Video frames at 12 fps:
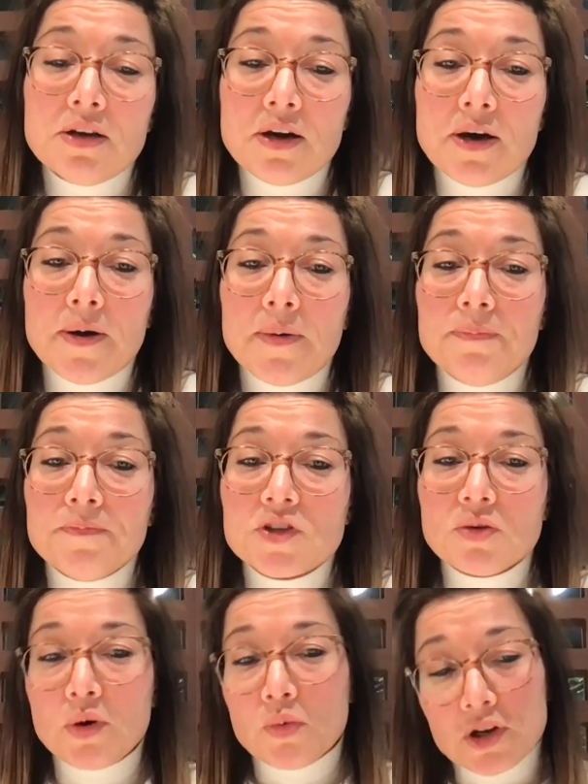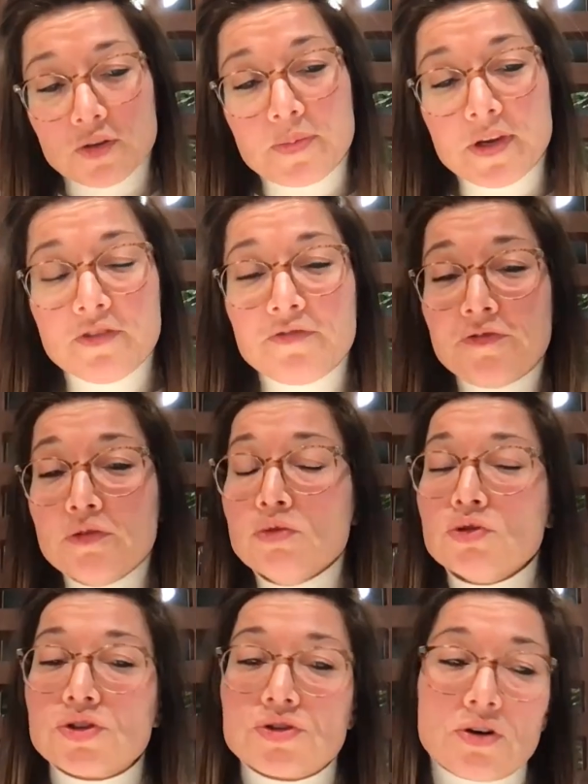Um, so we want to be a
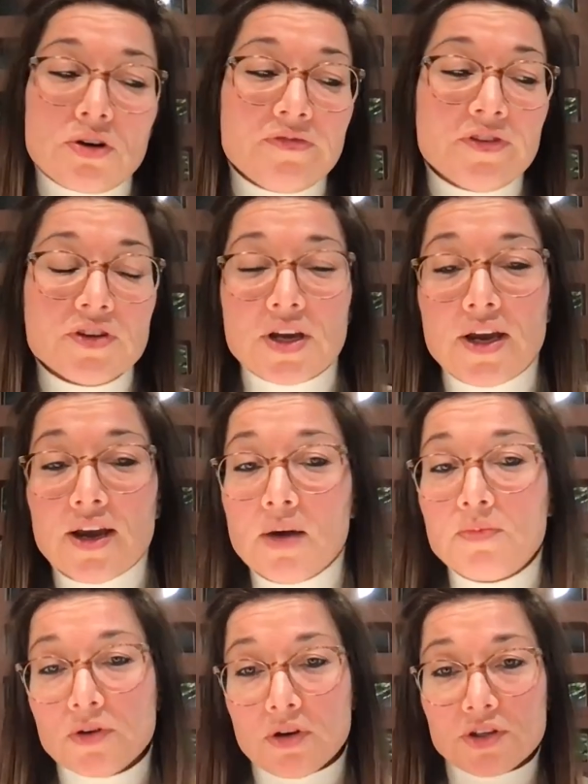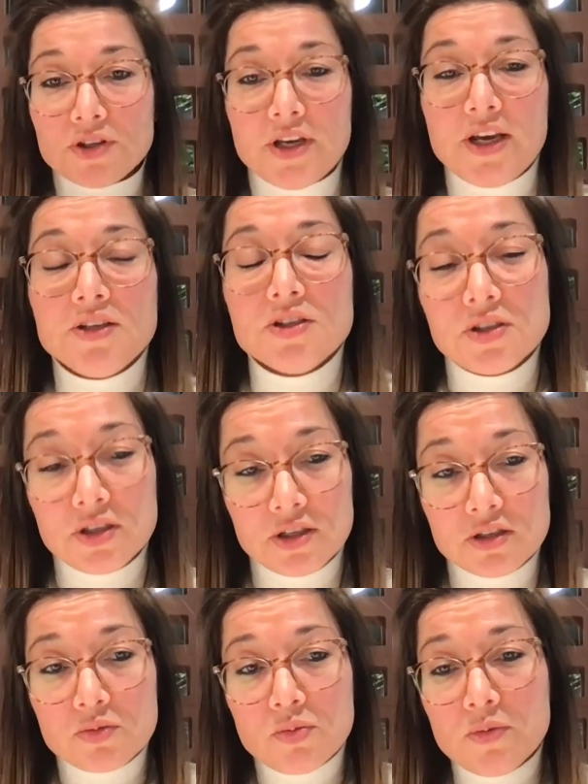full-service A I production agency.
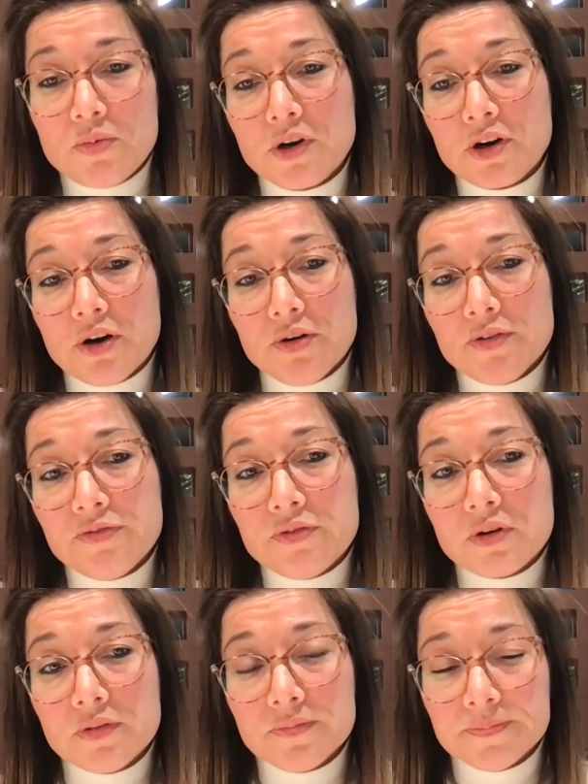This is what we're going for.